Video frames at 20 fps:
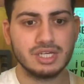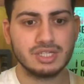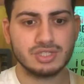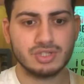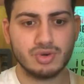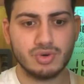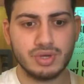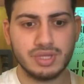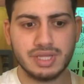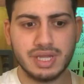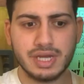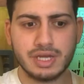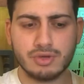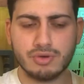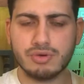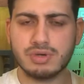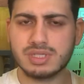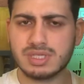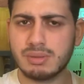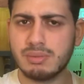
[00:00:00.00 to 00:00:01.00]
So in that
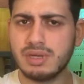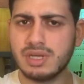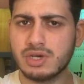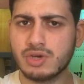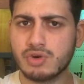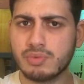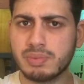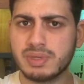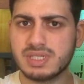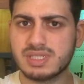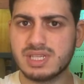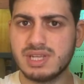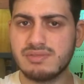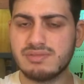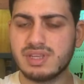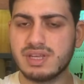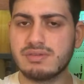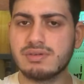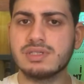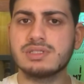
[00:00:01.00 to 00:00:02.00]
USMLE group
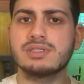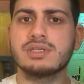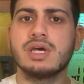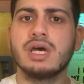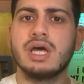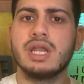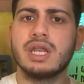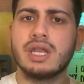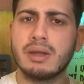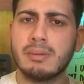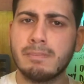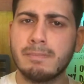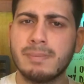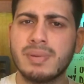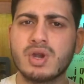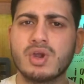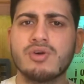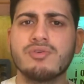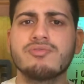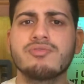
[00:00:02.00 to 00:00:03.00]
itself, there was
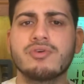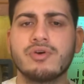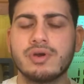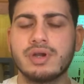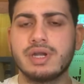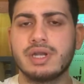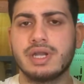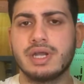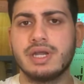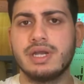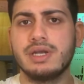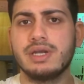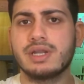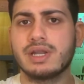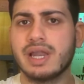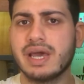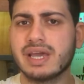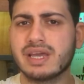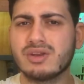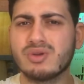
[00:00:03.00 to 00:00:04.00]
number of
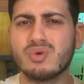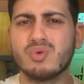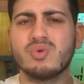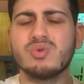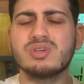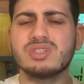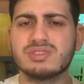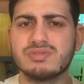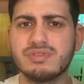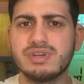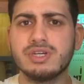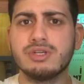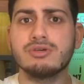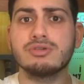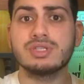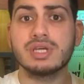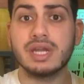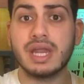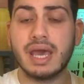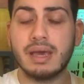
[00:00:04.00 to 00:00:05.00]
content like notes,
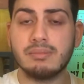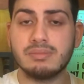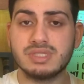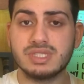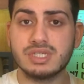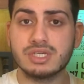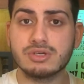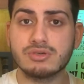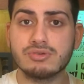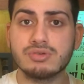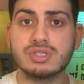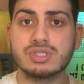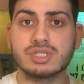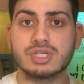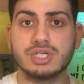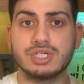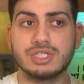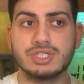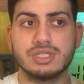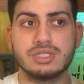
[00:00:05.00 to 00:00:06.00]
videos and MCQ
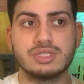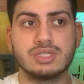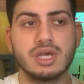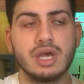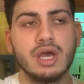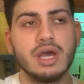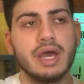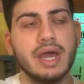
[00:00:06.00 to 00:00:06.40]
discussions.